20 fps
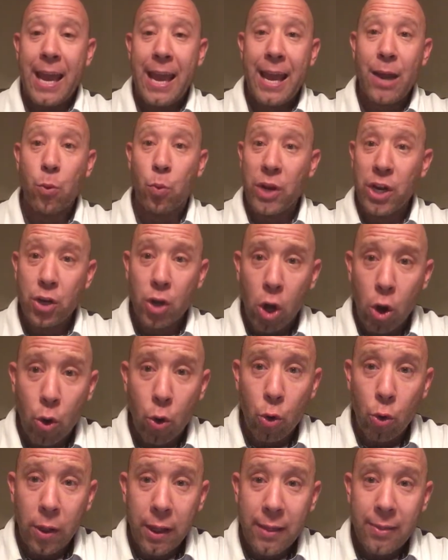And we
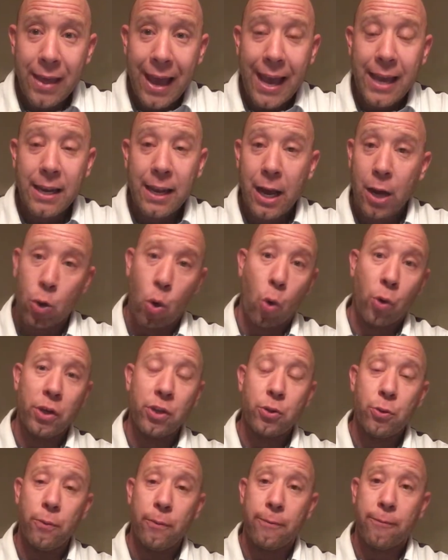know that
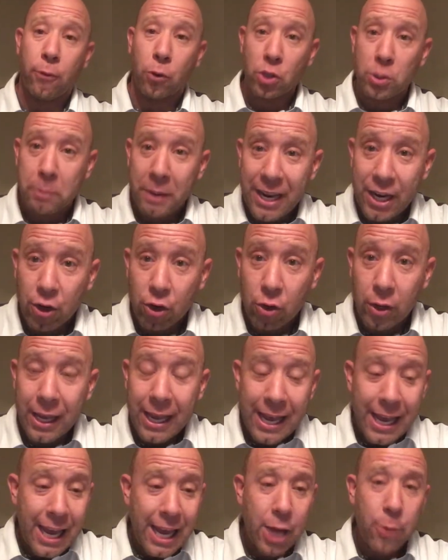according to 1 Peter,
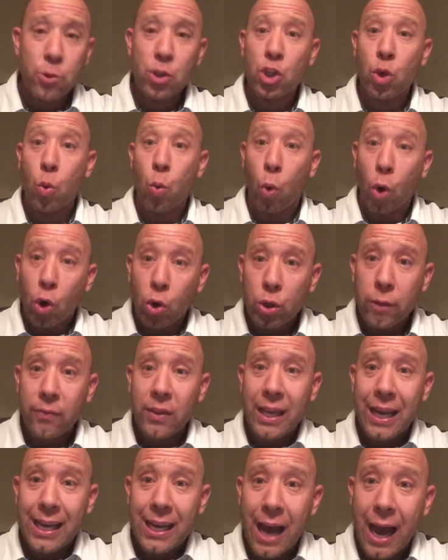it was the world of
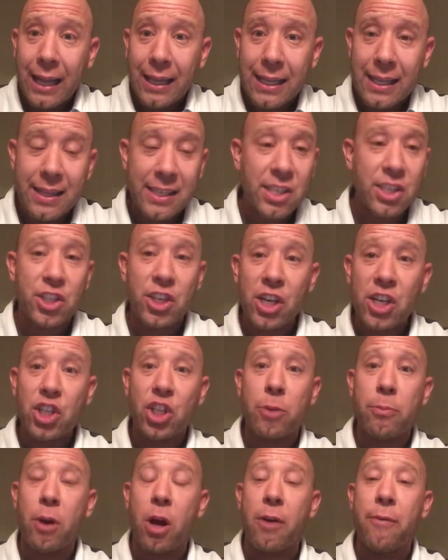the ungodly, the
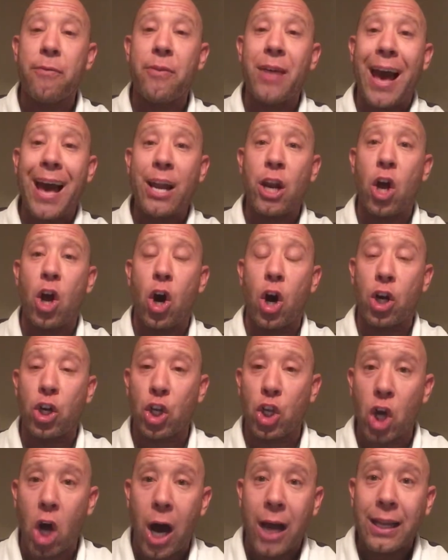system of that
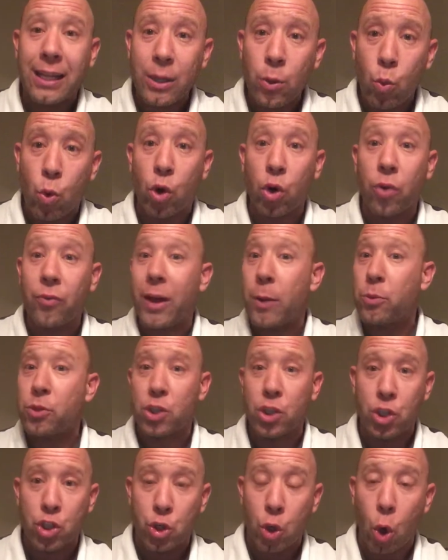ungodly world that was
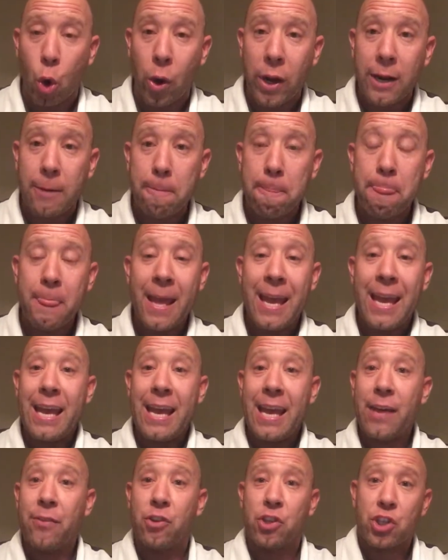destroyed,
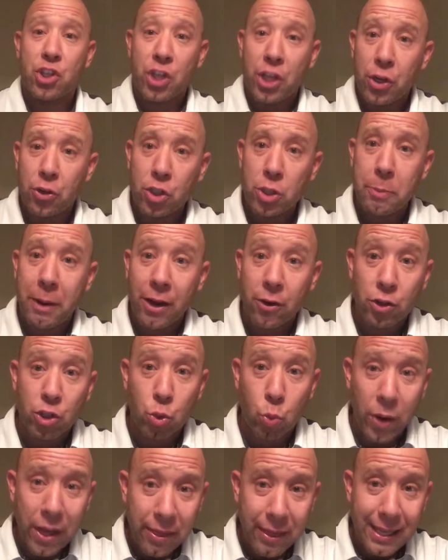and the sinners
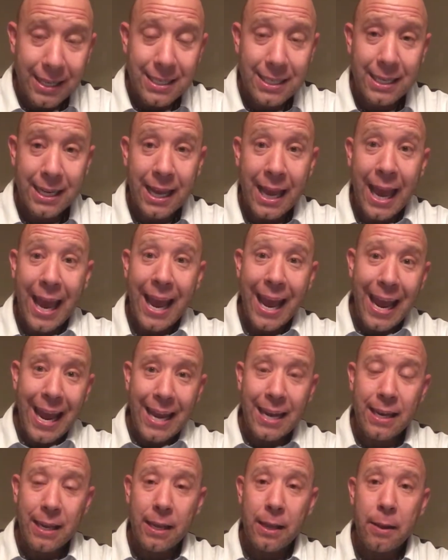perished with it.
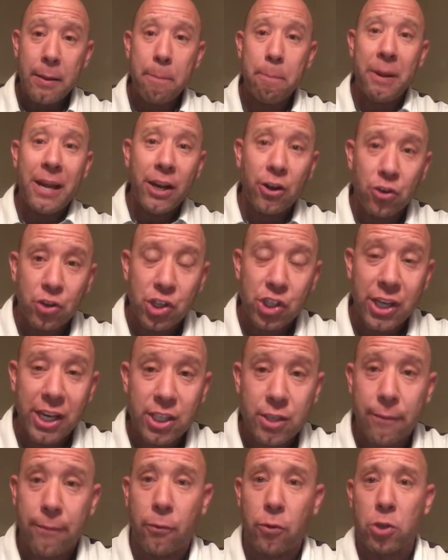And Peter
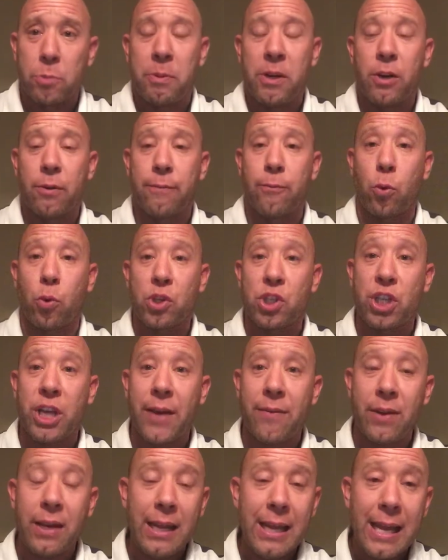says in 1 Peter
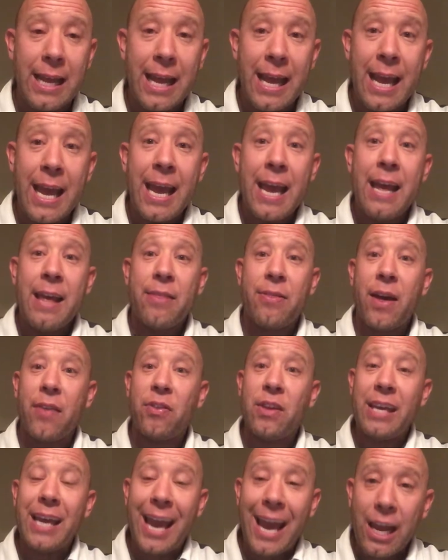4:7
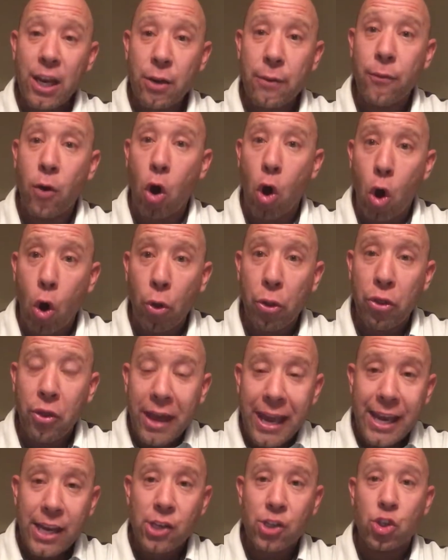that the end of all
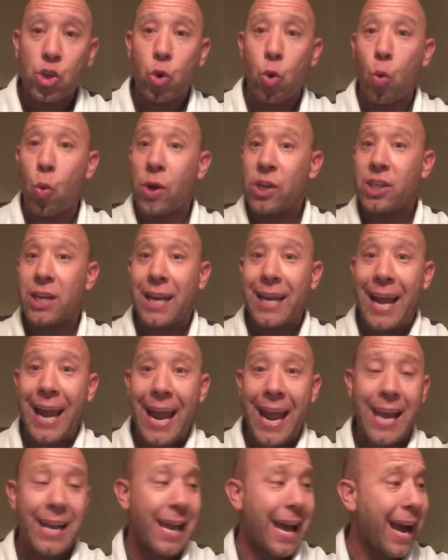things was at
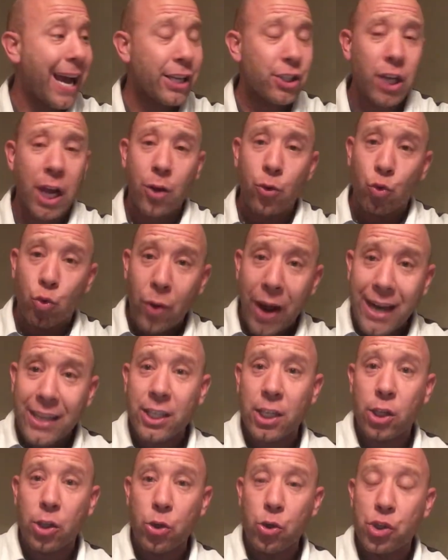hand, a
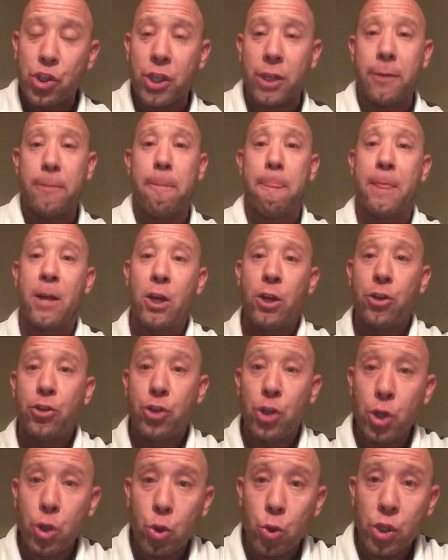direct allusion
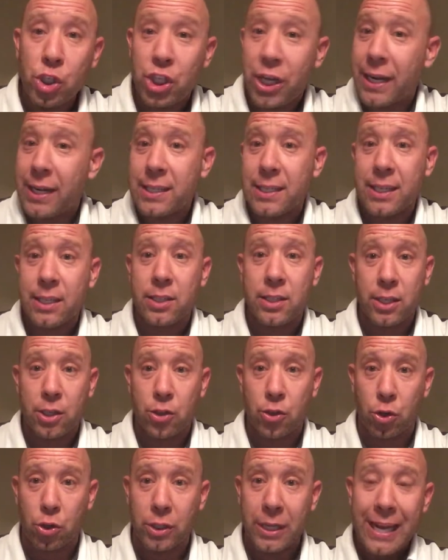to Genesis
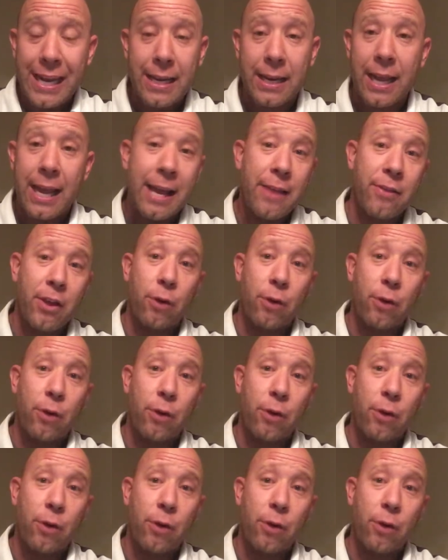6:13.